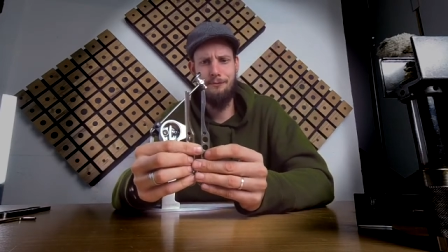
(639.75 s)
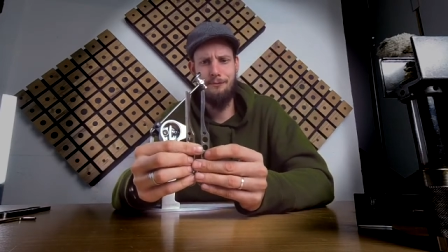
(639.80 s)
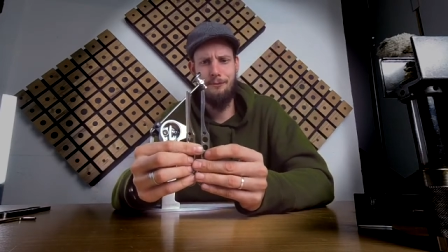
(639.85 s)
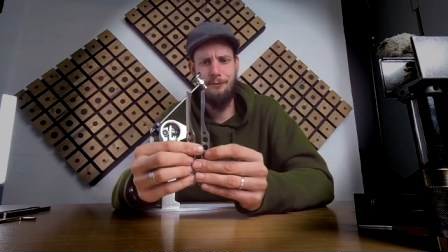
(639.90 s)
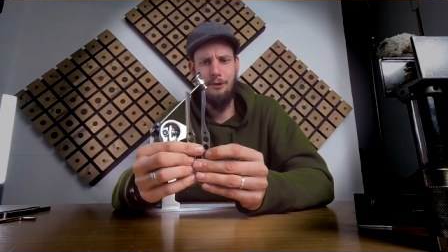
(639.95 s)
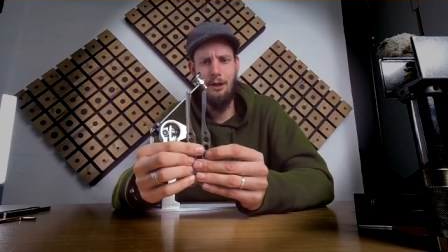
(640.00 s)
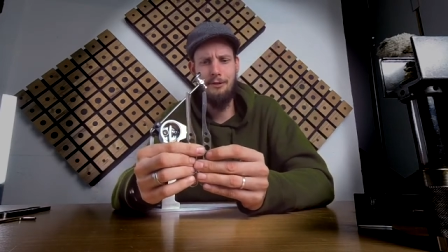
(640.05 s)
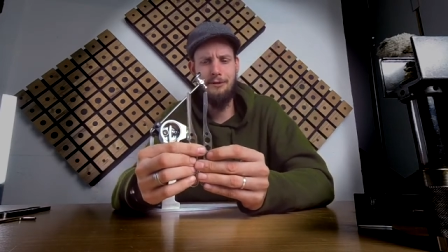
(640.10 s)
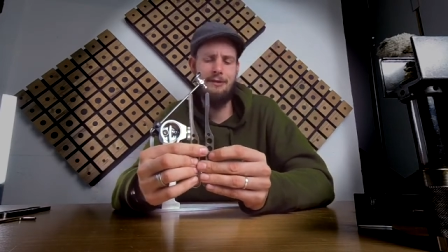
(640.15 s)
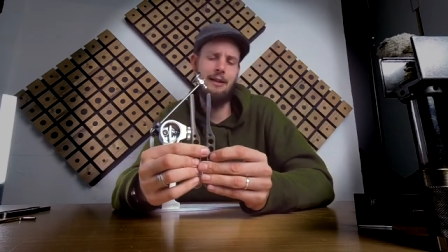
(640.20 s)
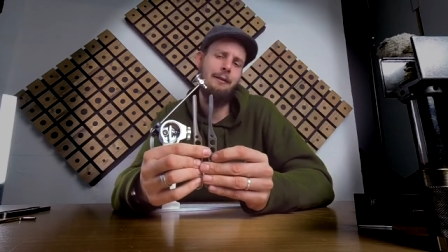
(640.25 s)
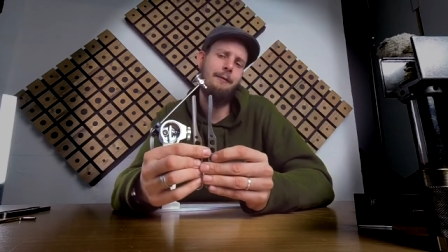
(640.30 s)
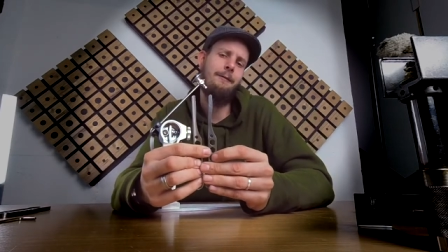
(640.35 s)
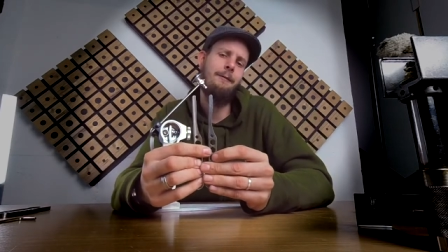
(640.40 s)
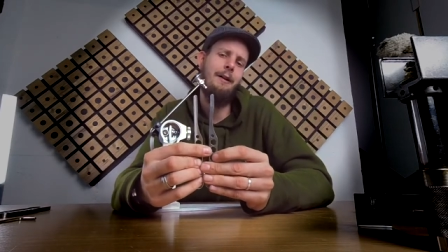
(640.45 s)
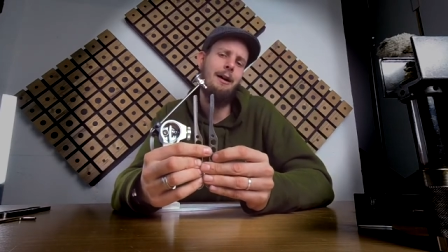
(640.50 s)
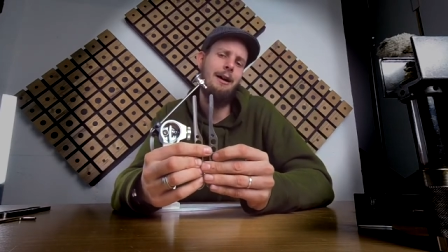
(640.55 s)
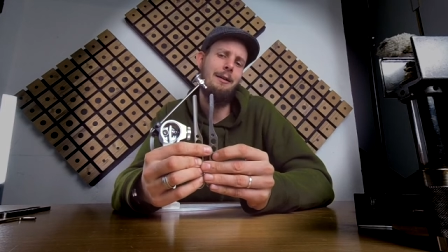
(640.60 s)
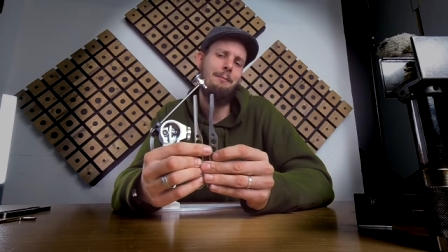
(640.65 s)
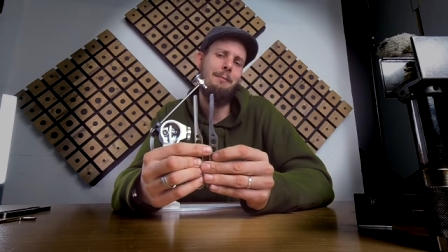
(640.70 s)
not that
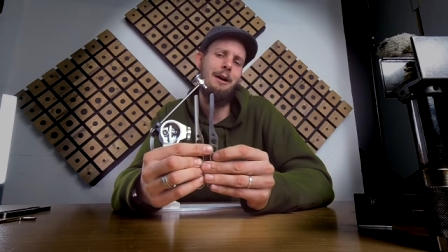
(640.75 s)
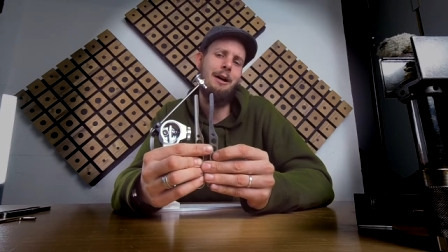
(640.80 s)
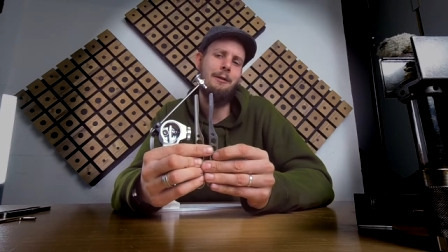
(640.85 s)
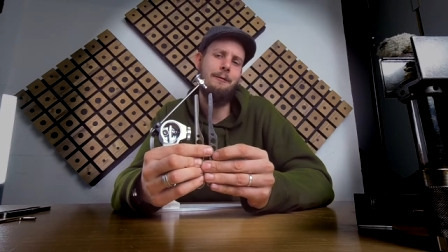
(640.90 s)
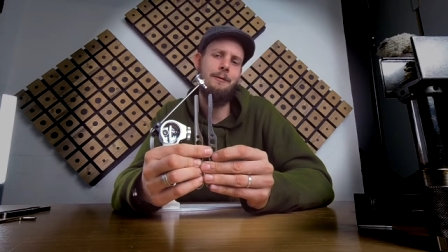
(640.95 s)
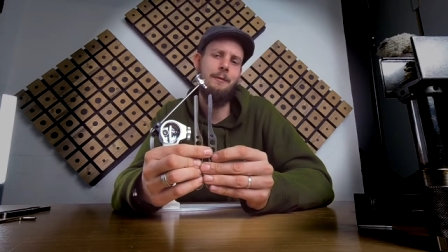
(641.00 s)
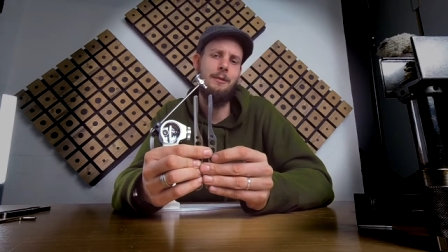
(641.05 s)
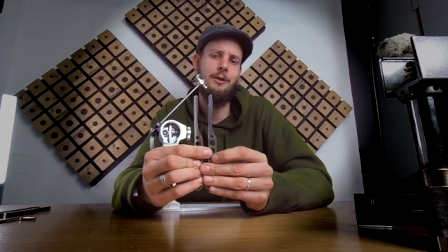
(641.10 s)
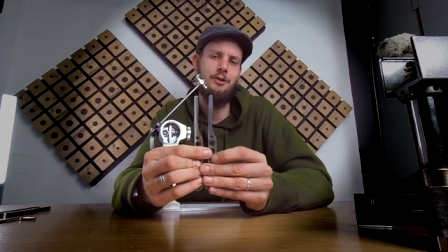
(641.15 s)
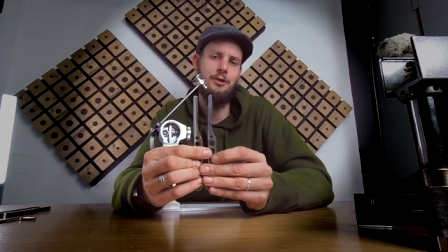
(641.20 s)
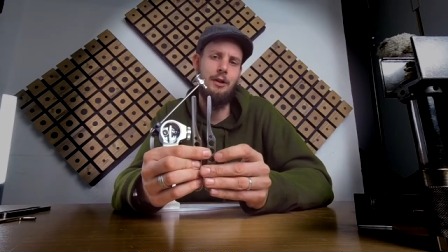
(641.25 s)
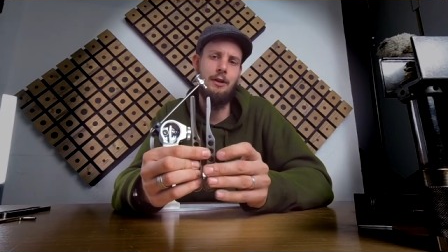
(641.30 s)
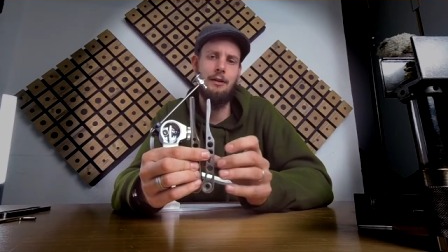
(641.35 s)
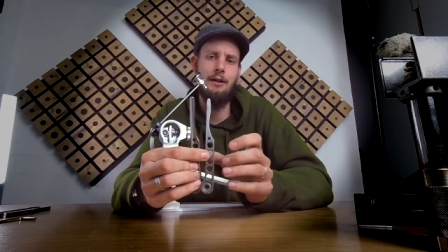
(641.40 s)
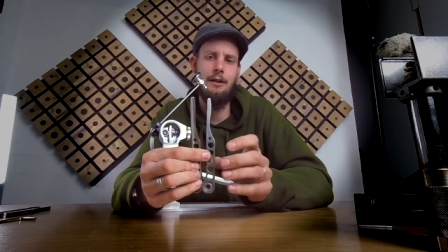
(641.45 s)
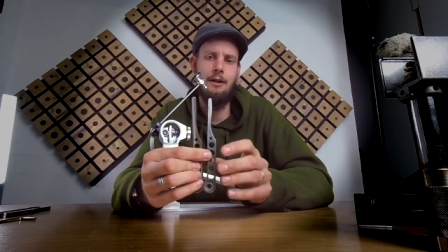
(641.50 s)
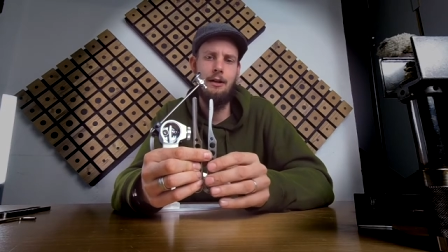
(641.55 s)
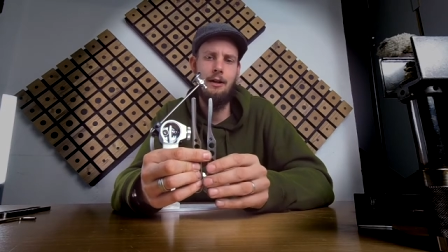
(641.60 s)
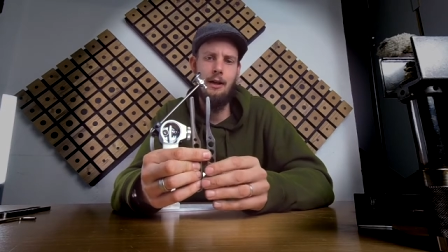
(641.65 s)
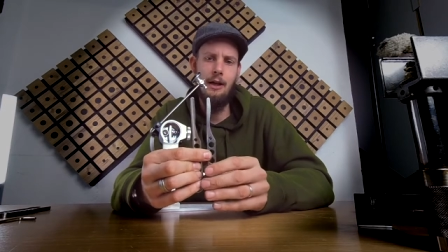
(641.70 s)
far apart from each
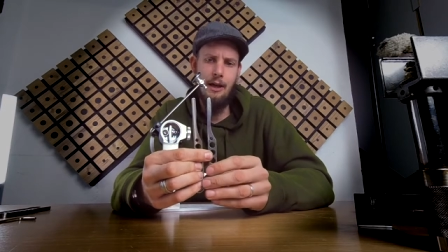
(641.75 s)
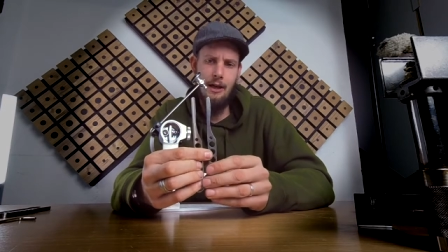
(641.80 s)
other.